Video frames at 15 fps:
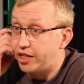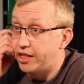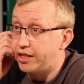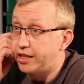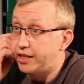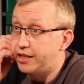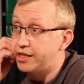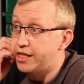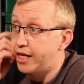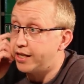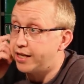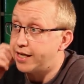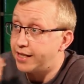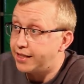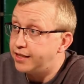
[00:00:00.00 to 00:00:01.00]
he's yeah.
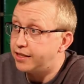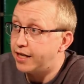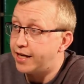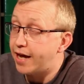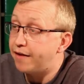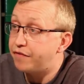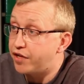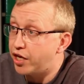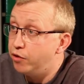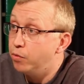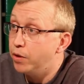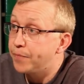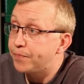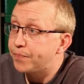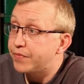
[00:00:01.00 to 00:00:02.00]
her nie, nephew.
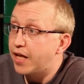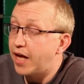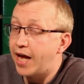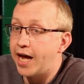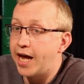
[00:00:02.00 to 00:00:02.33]
nephew.